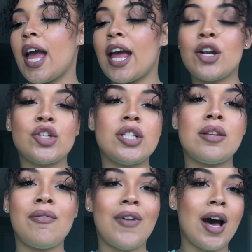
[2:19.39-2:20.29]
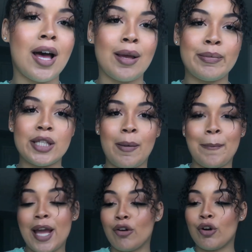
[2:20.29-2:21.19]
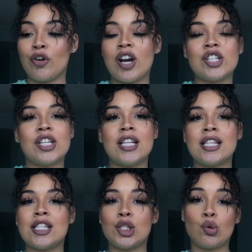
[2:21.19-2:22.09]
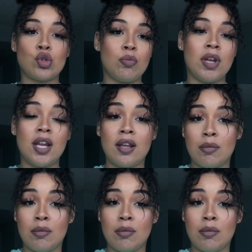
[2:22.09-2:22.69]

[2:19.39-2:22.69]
energies and vibes, microaggressions, social media,